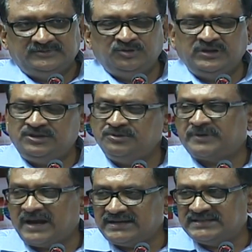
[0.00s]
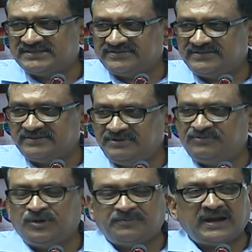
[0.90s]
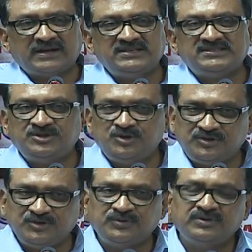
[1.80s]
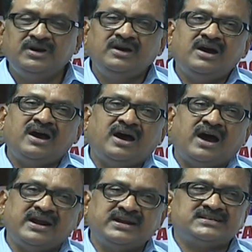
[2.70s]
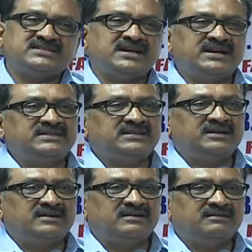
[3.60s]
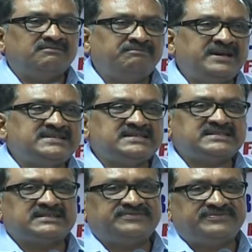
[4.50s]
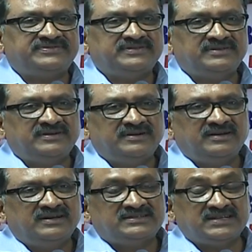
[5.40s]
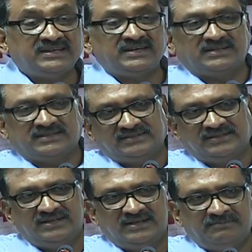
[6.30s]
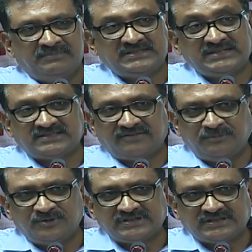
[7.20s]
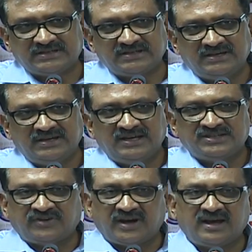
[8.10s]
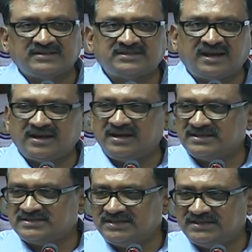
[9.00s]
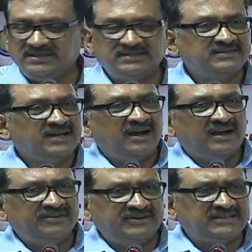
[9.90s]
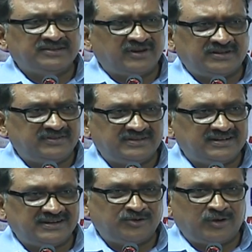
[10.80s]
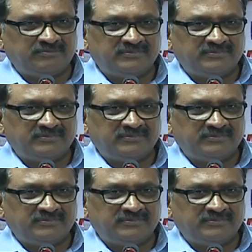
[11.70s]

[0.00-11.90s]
You need to practice. Before practice, you need to understand the basics of singing, basics of music, swaras, ragas, yatis, and everything, whatever that, you know,